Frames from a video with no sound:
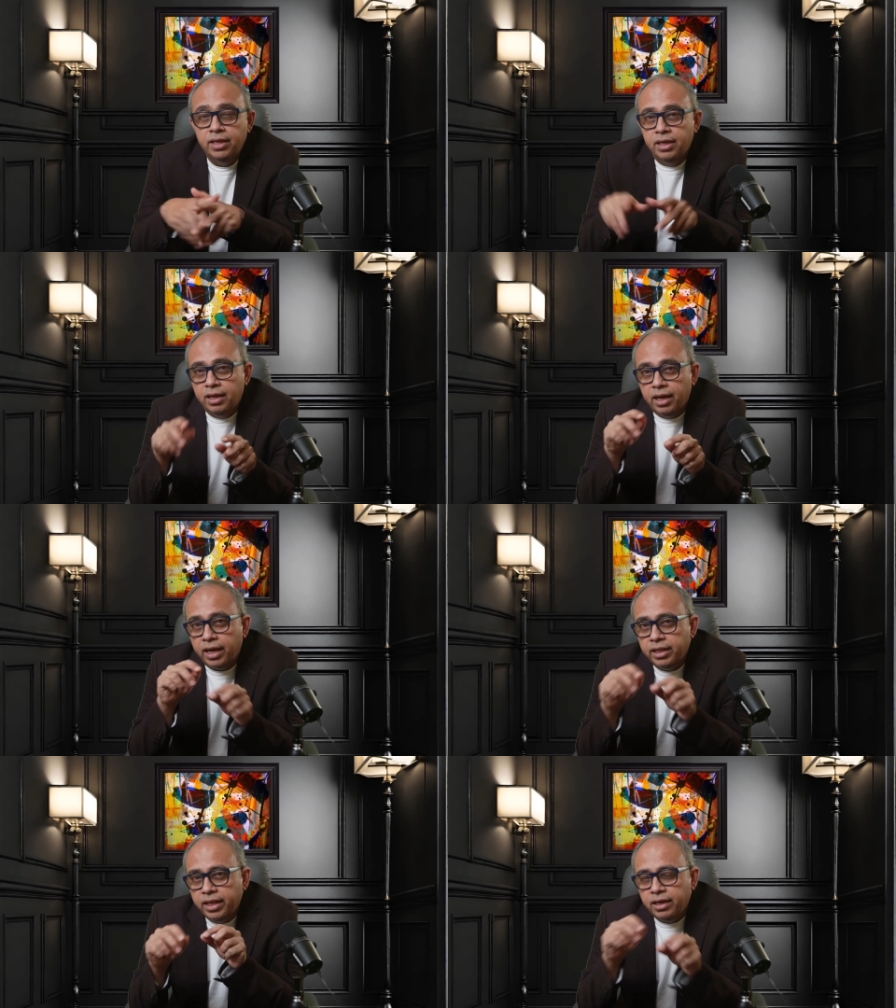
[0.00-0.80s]

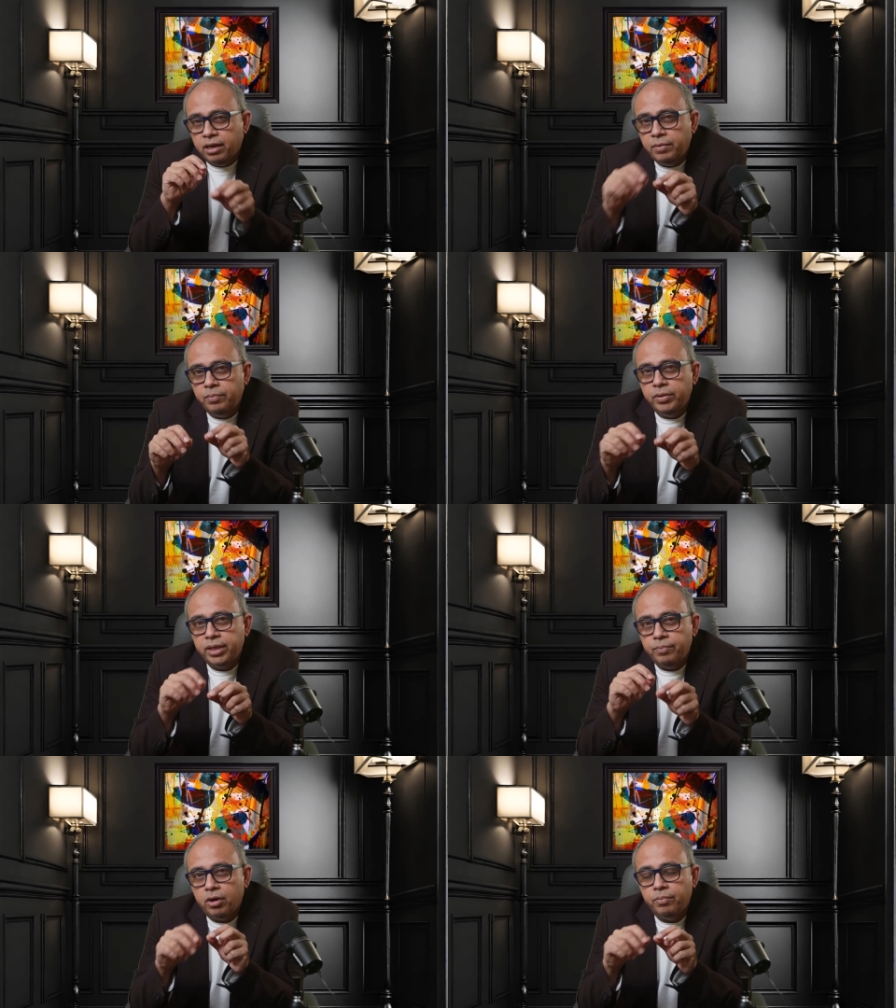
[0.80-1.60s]
and then come up with
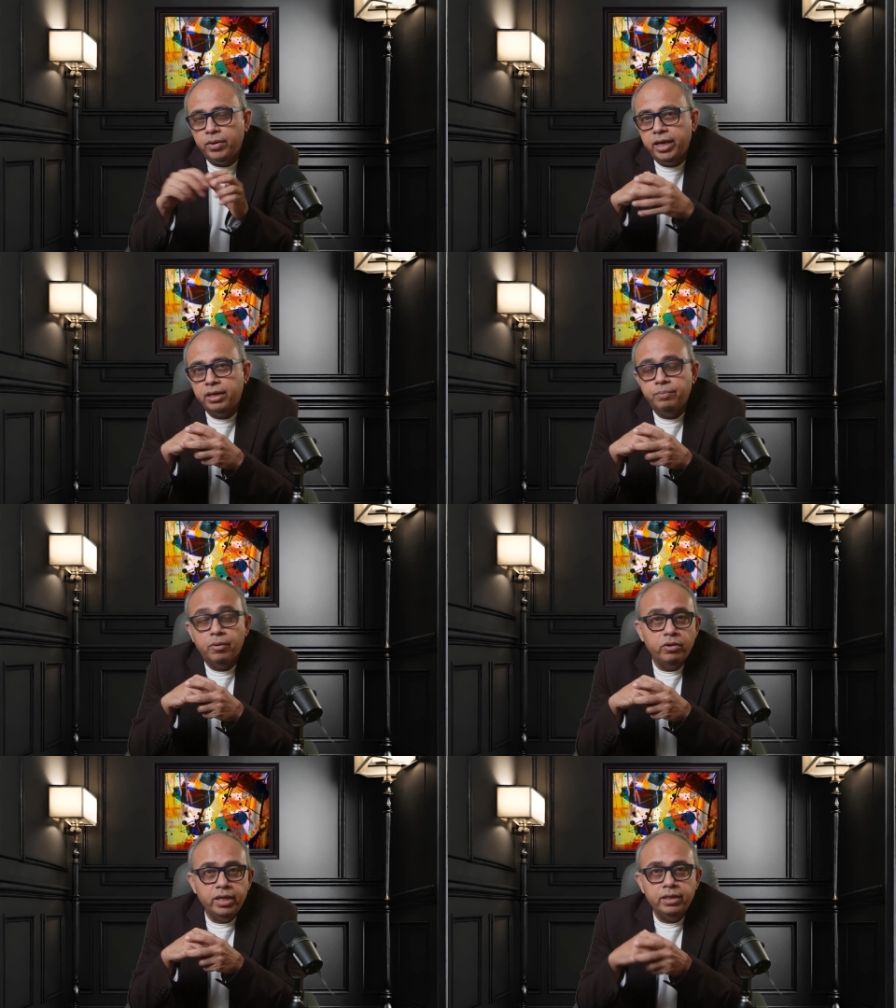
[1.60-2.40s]
appropriate
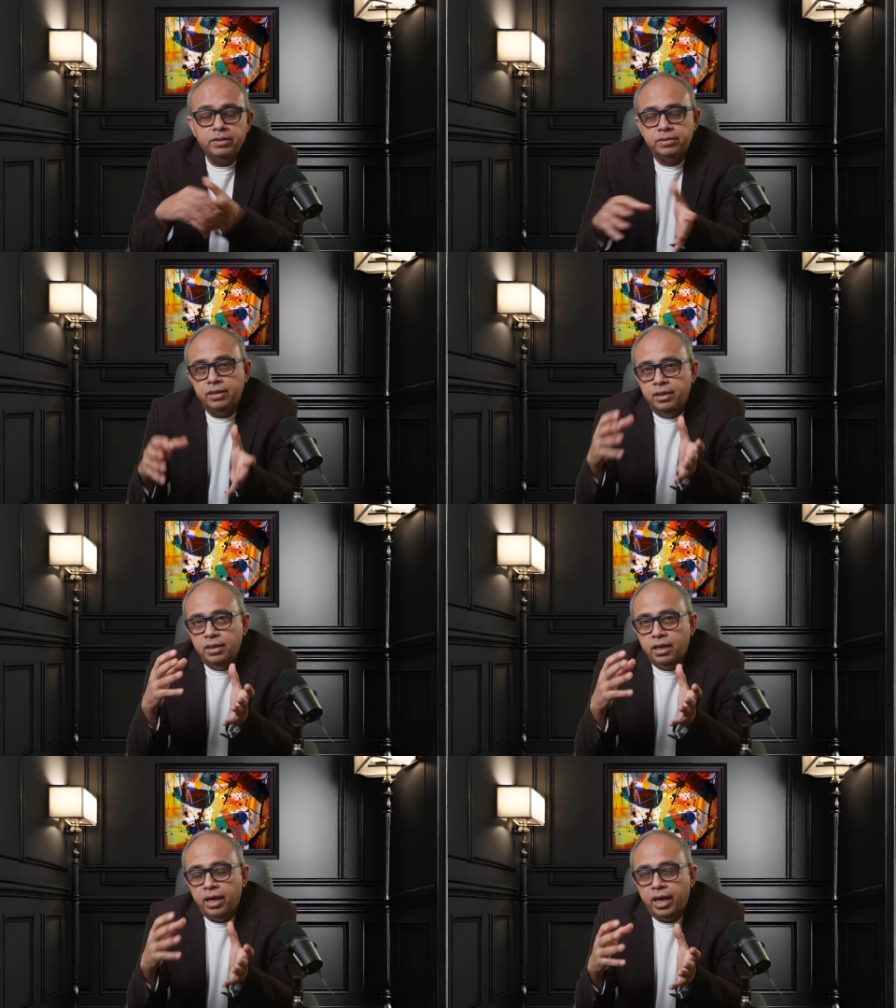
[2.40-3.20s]
proteins
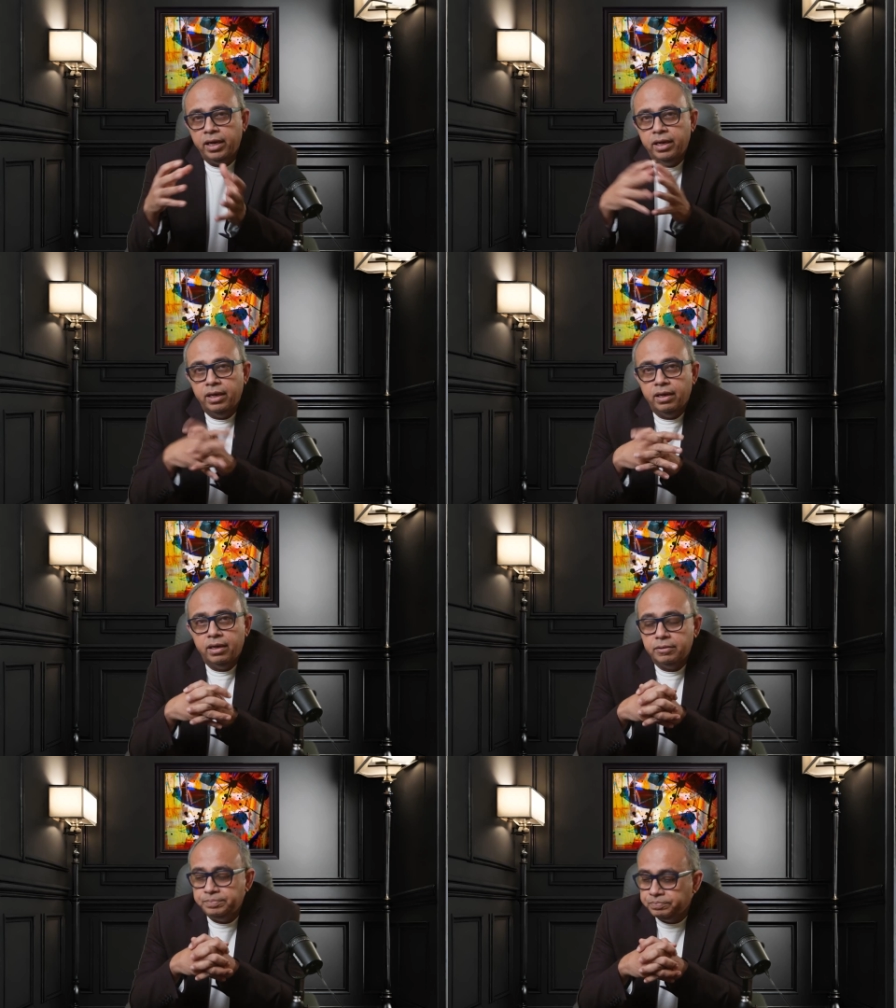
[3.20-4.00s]
and
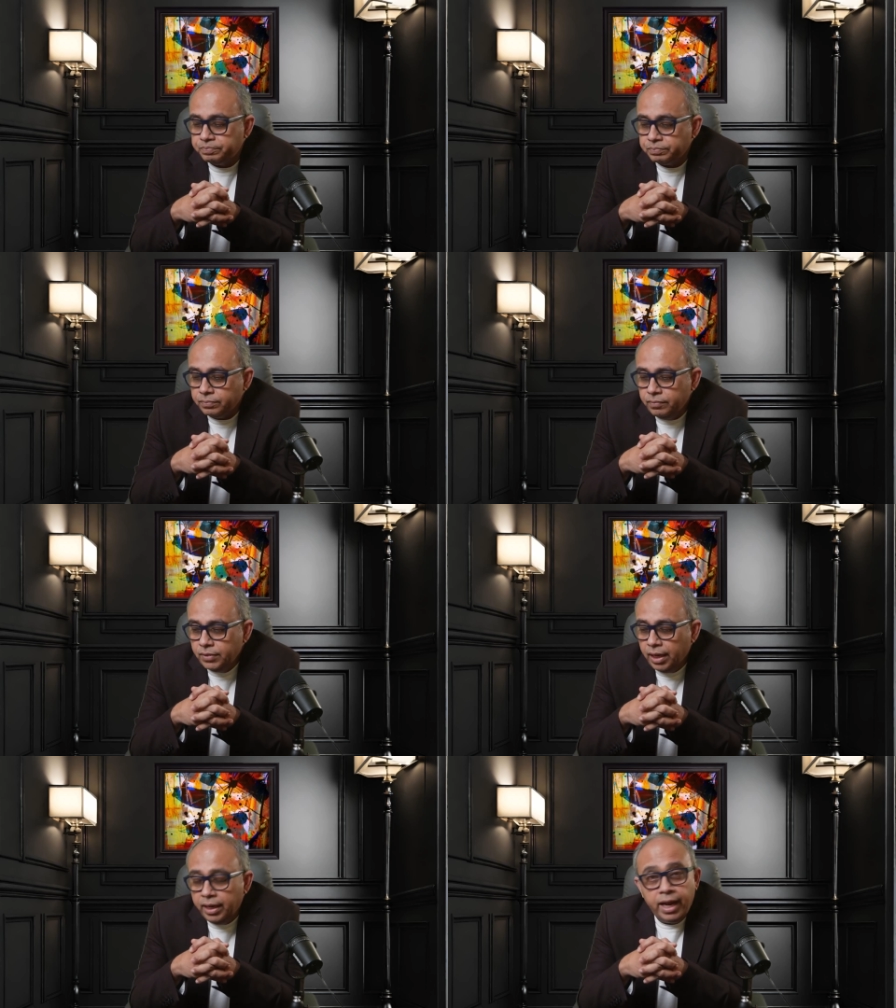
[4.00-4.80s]
uh,
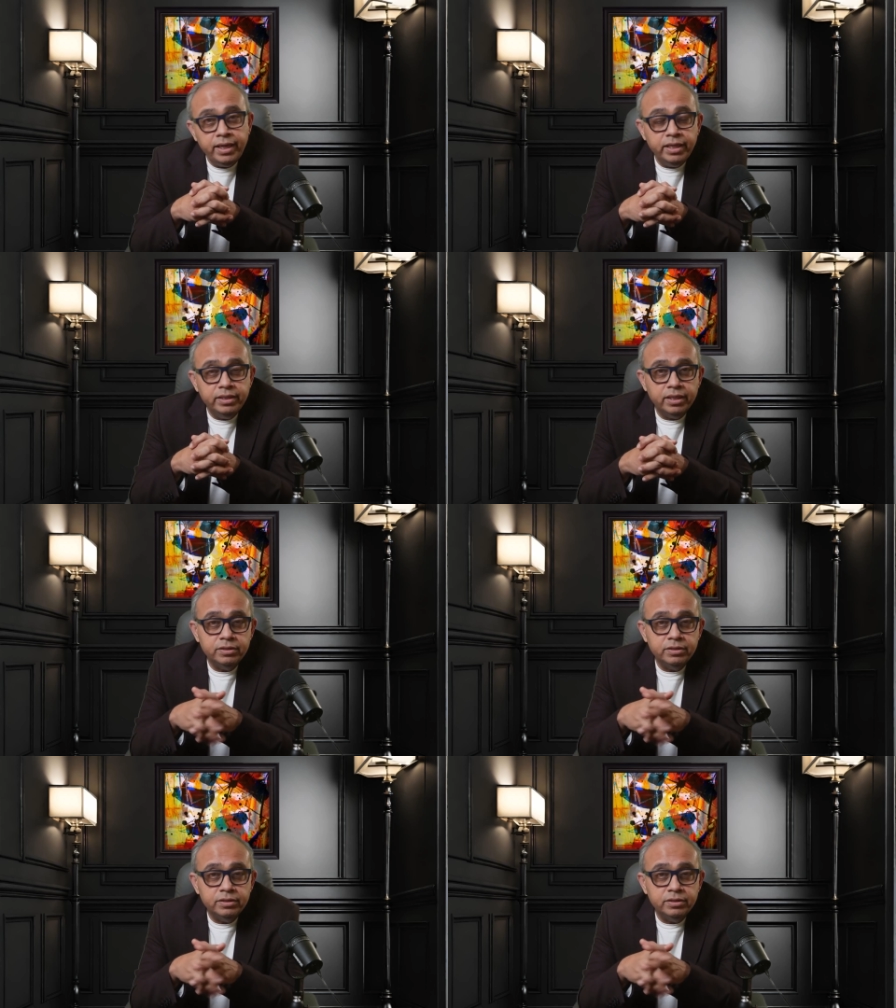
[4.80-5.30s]
and antigens which